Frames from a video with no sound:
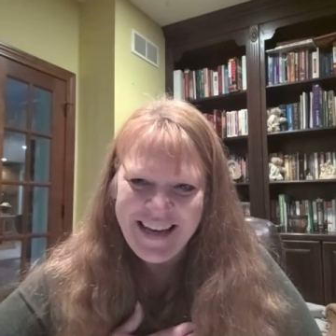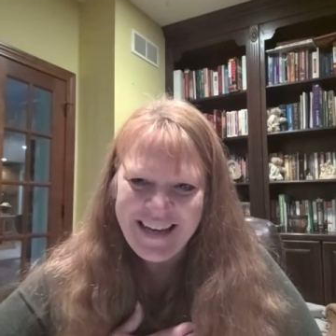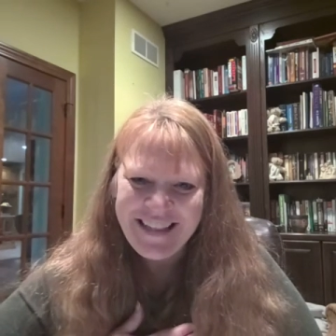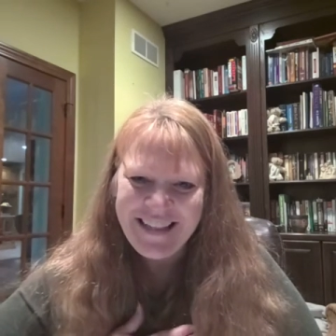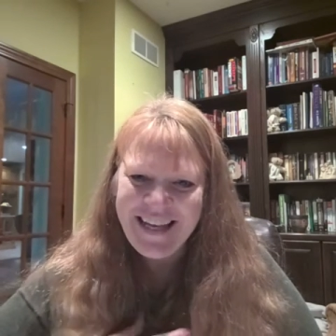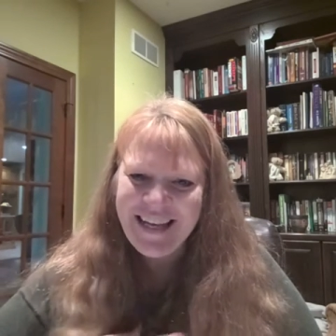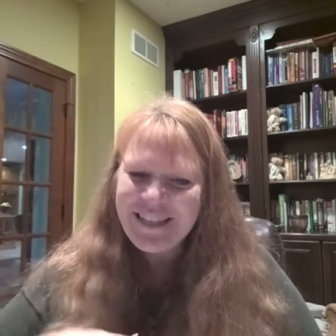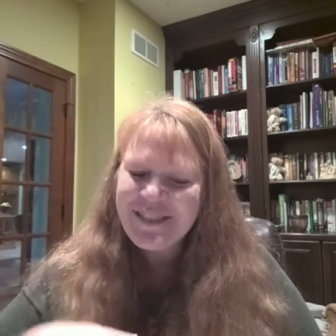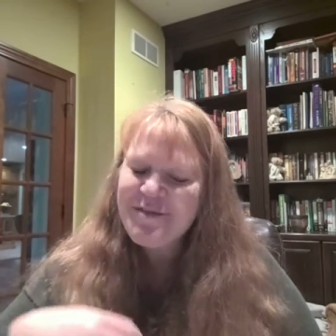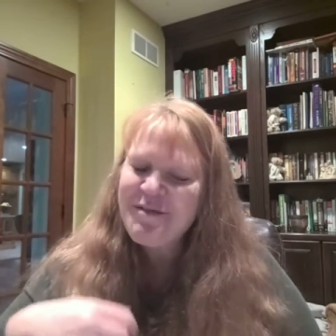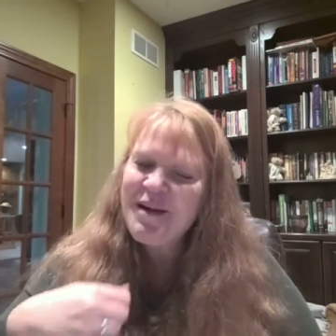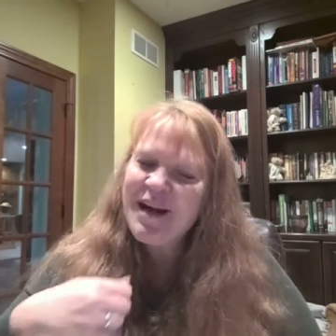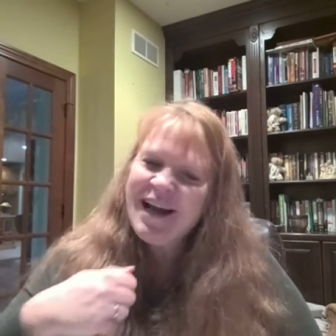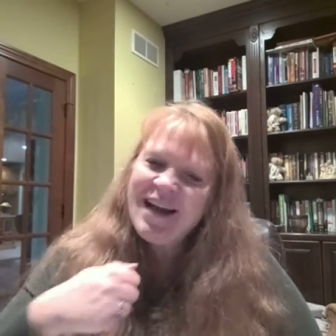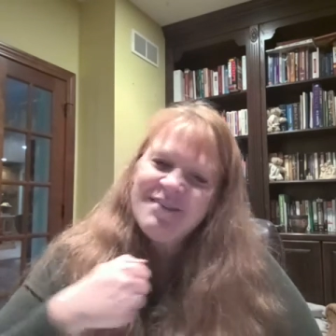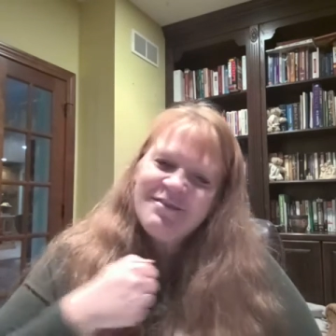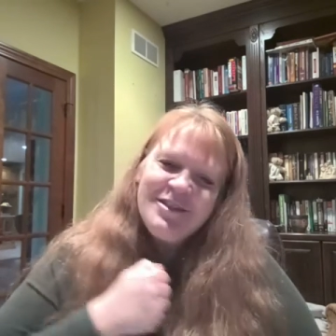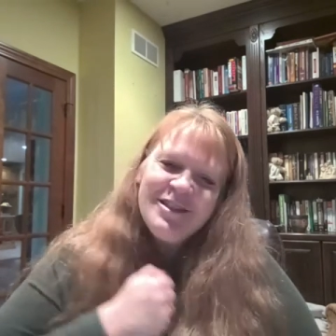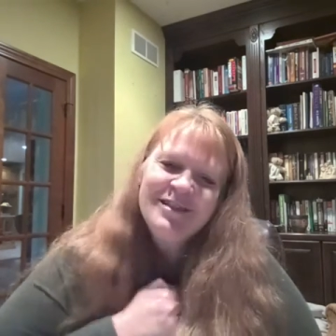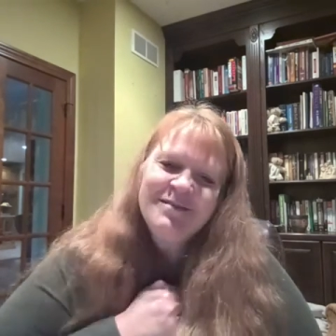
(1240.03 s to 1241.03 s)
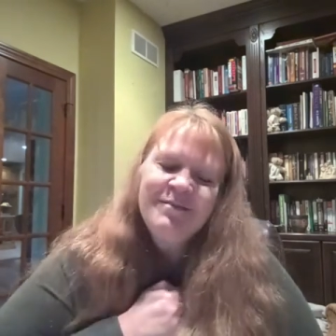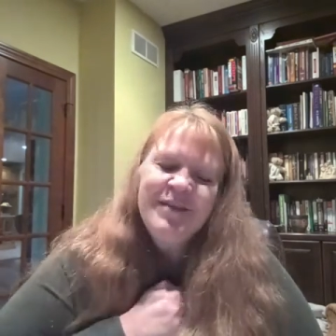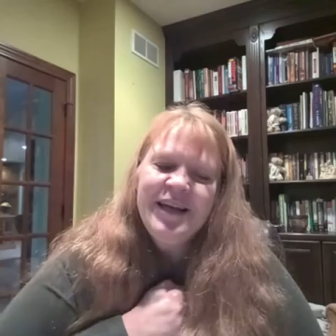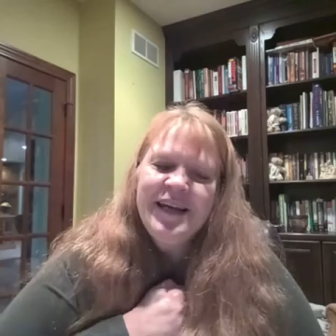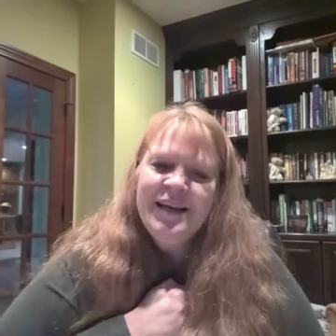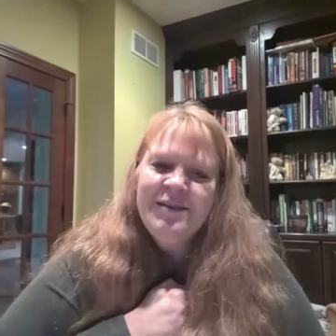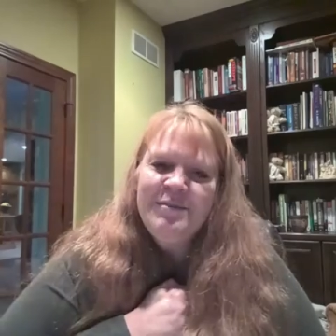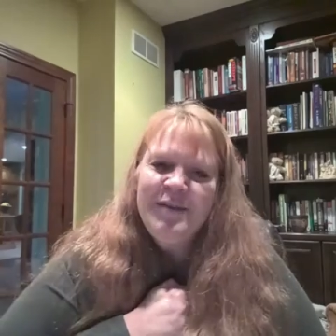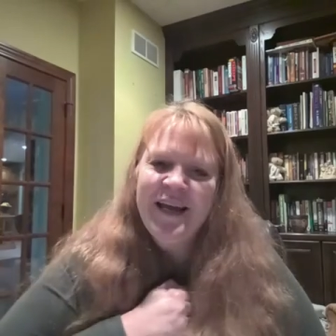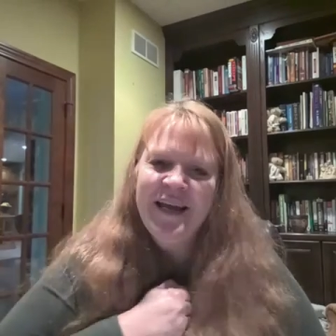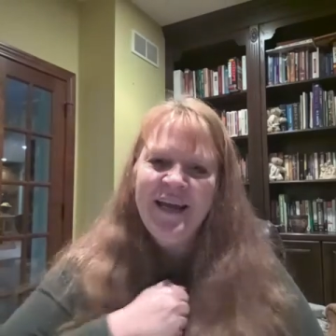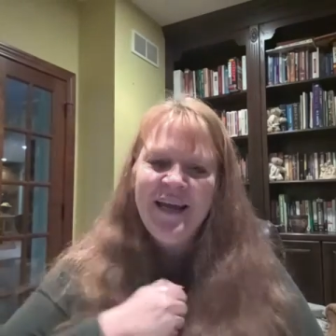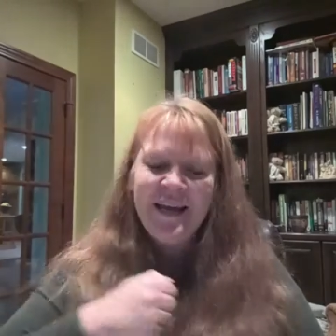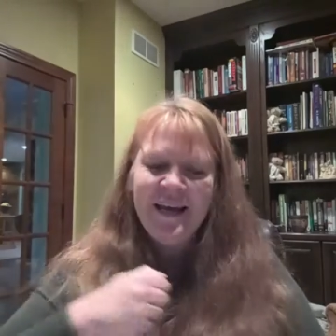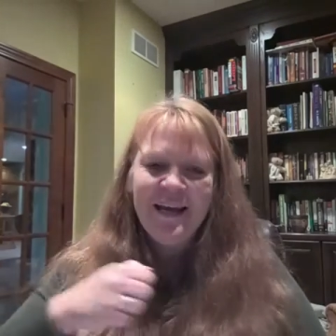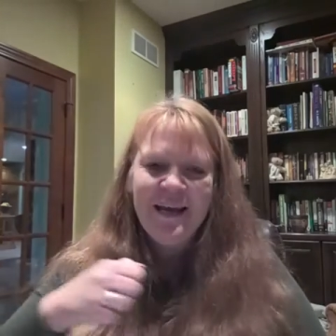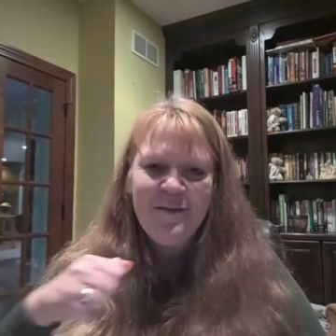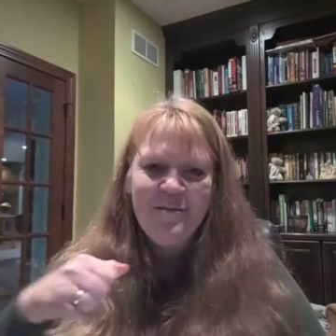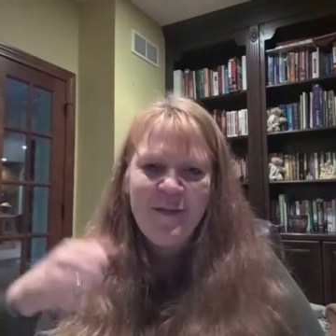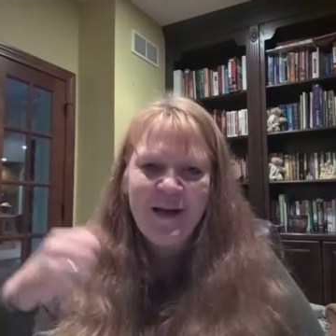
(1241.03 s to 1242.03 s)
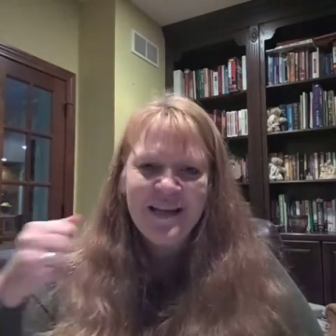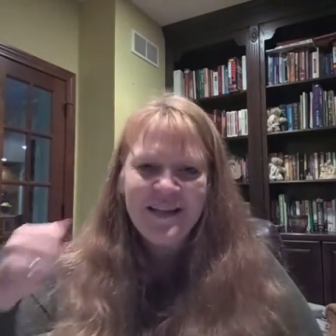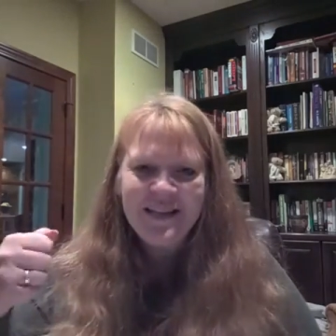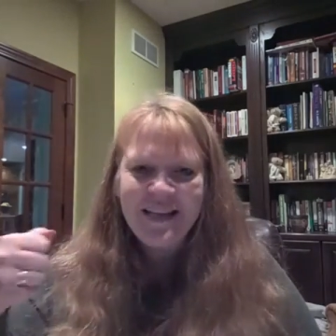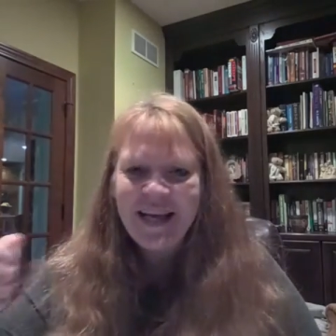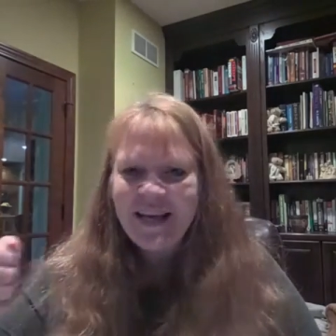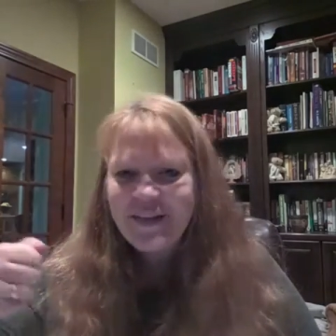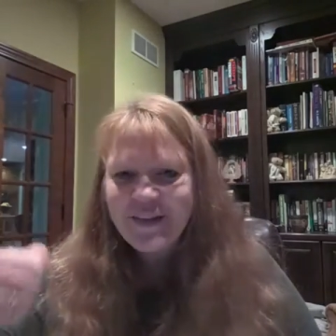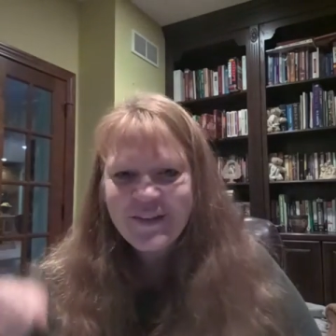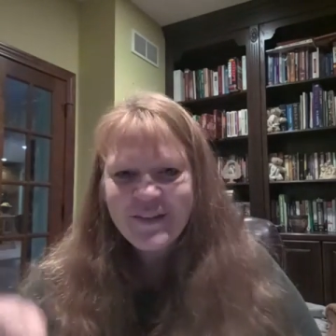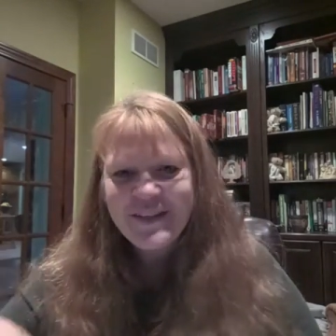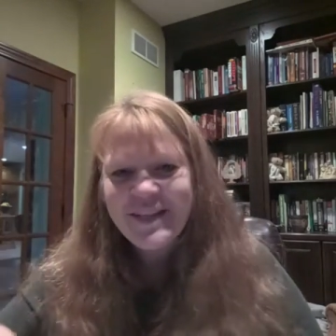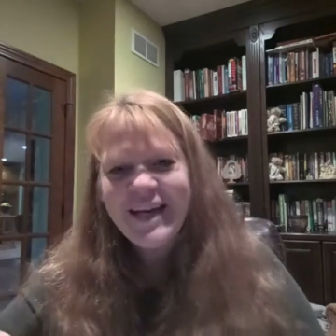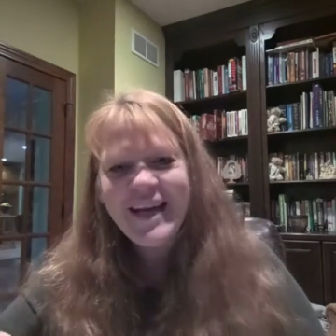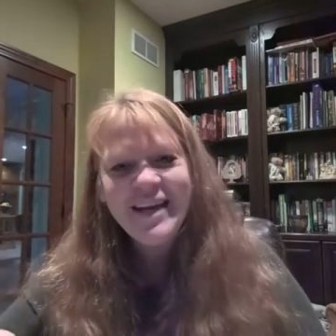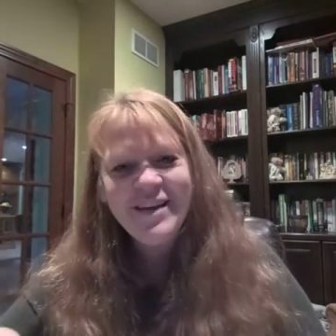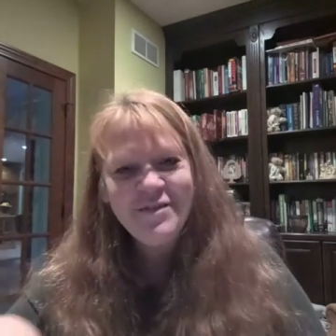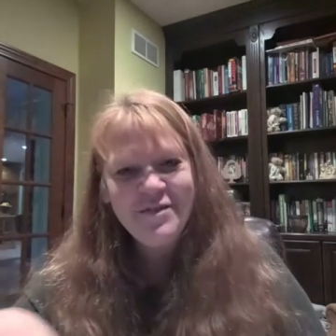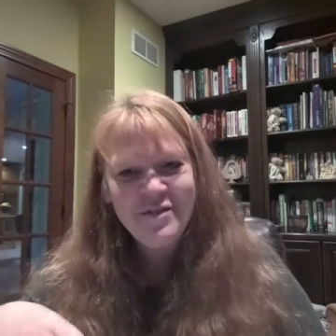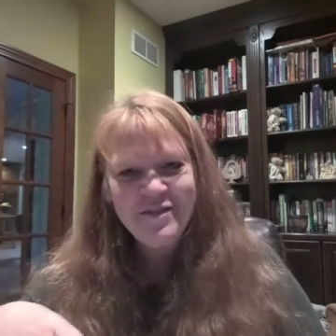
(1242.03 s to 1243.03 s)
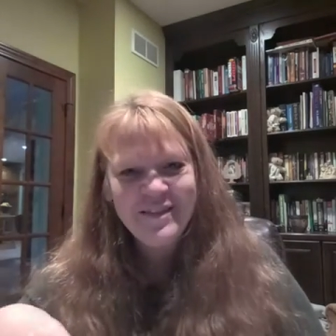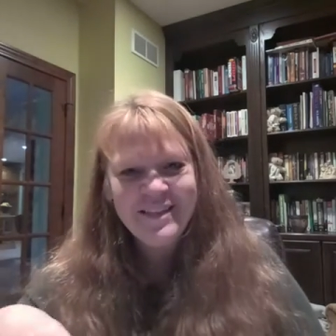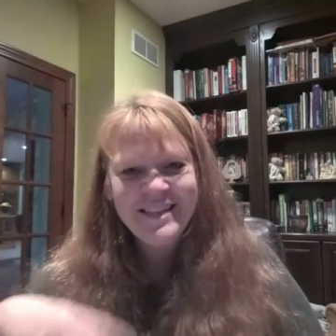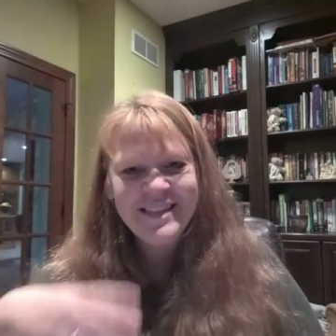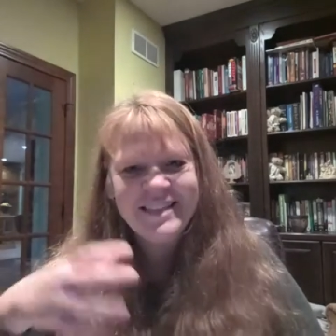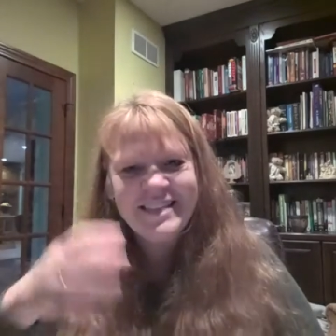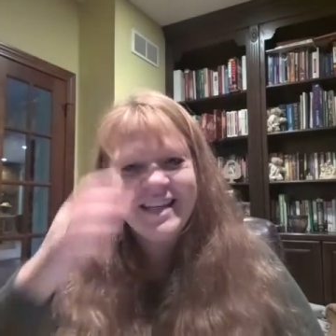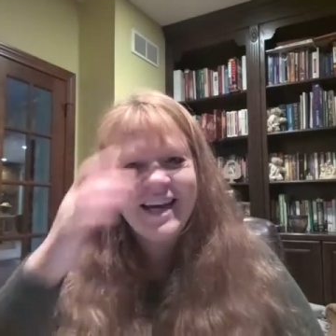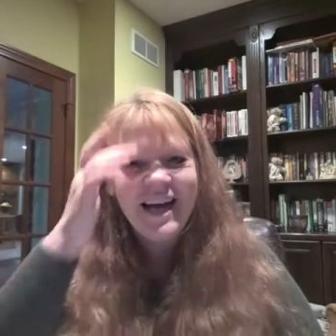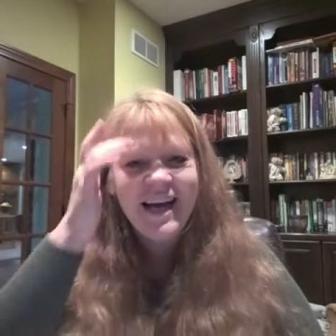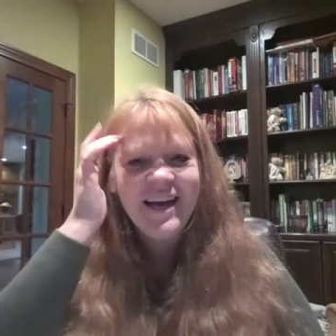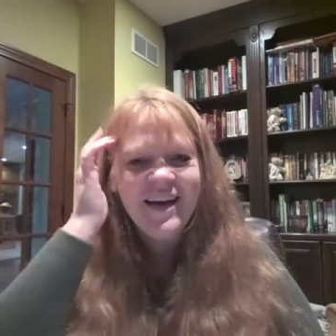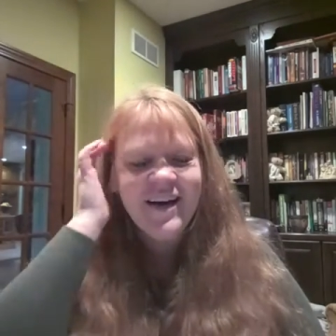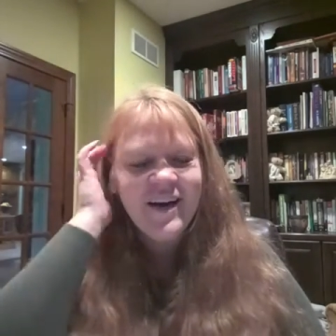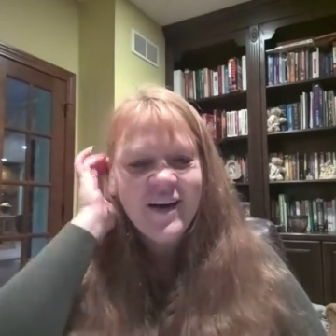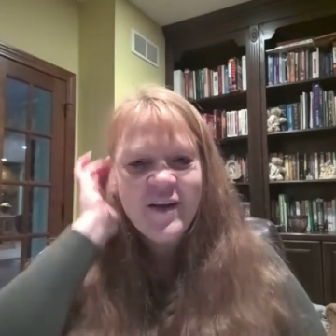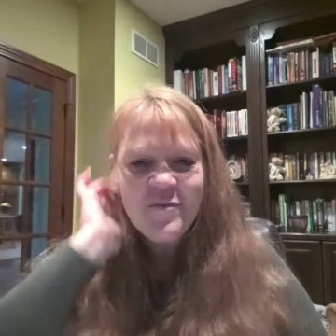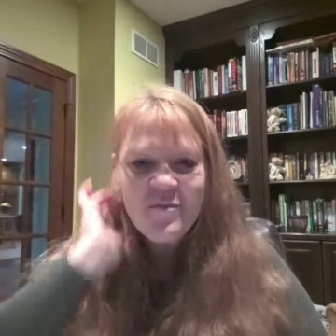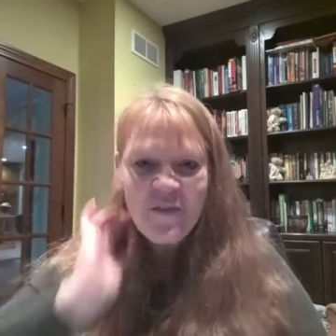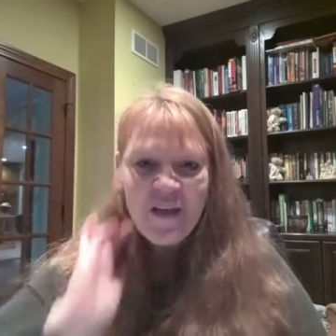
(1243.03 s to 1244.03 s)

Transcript: And that's why I've just made it my, my later life desire